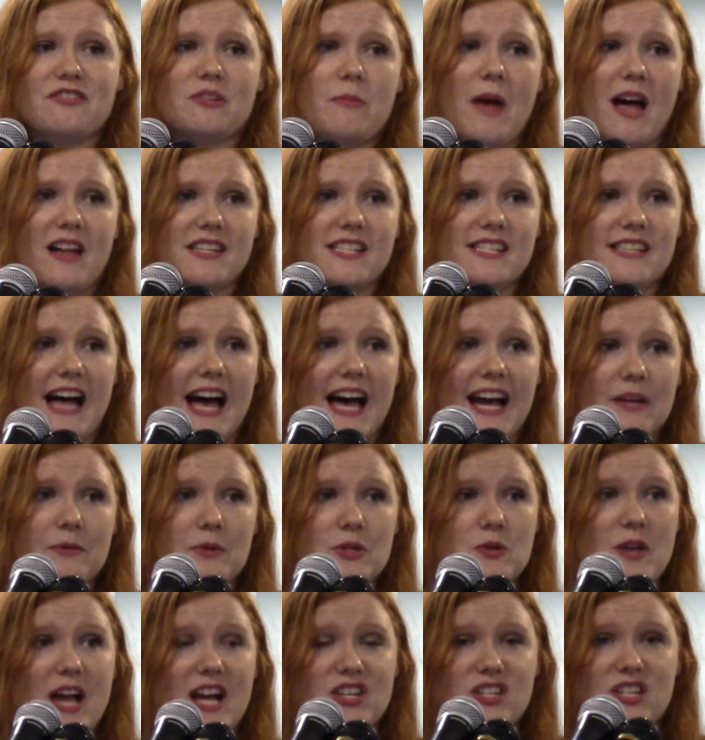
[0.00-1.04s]
outside,
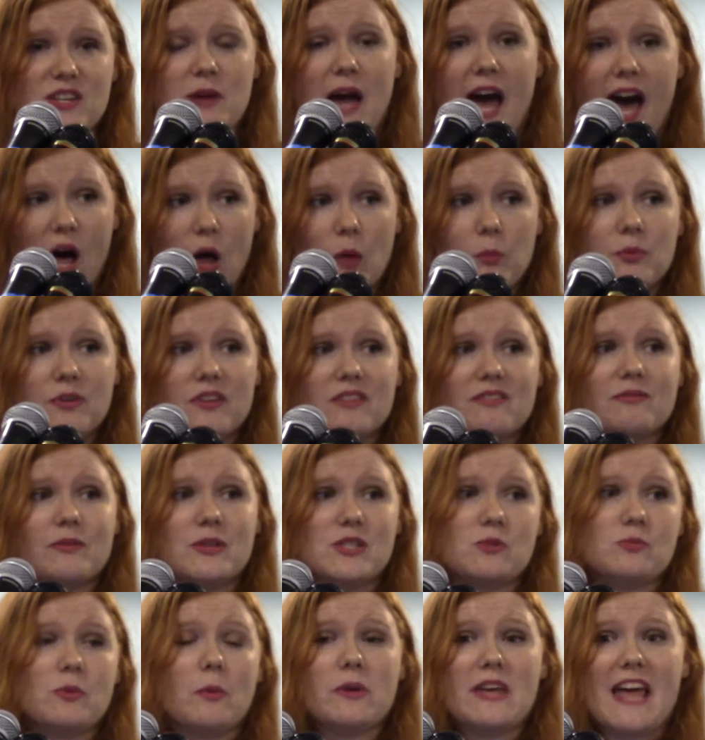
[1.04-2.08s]
which actually help, which
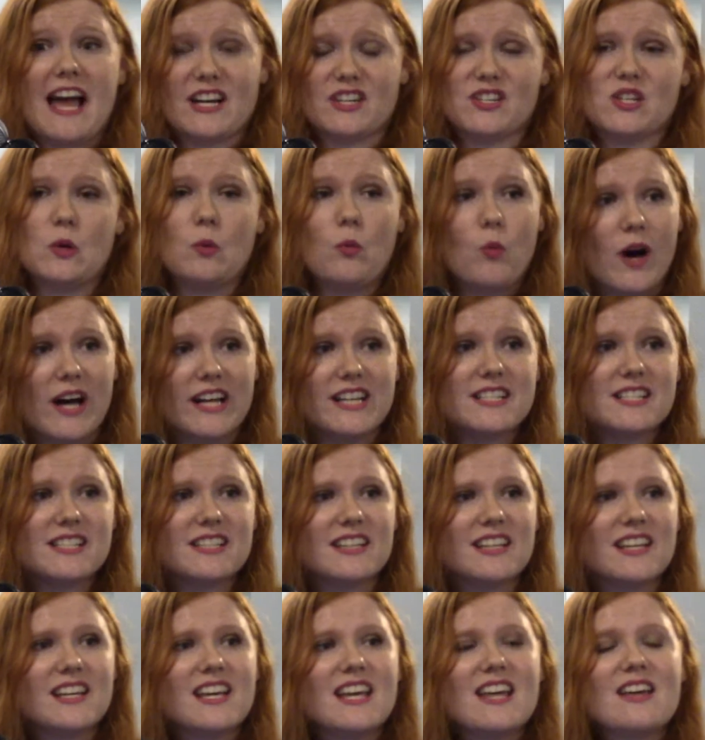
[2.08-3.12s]
is what we actually want
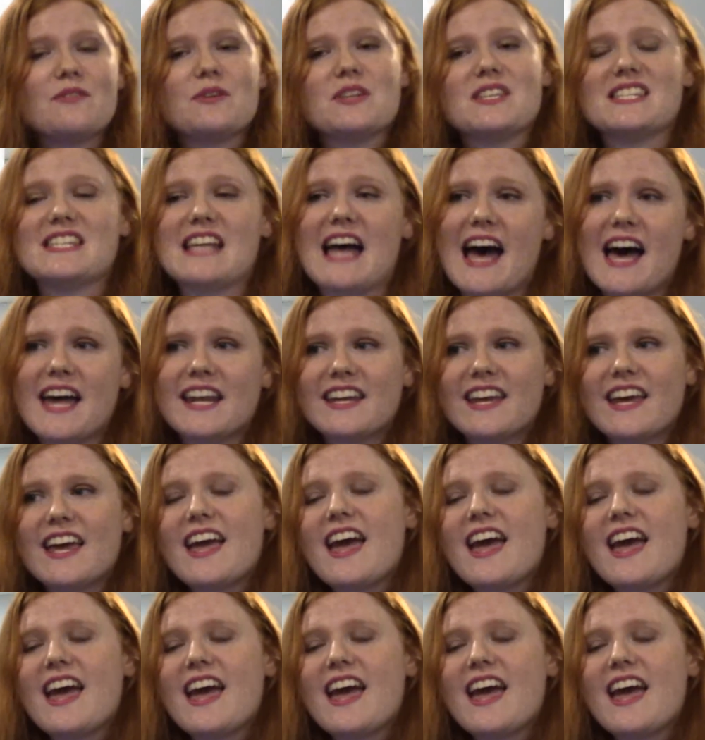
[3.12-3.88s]
with SAD,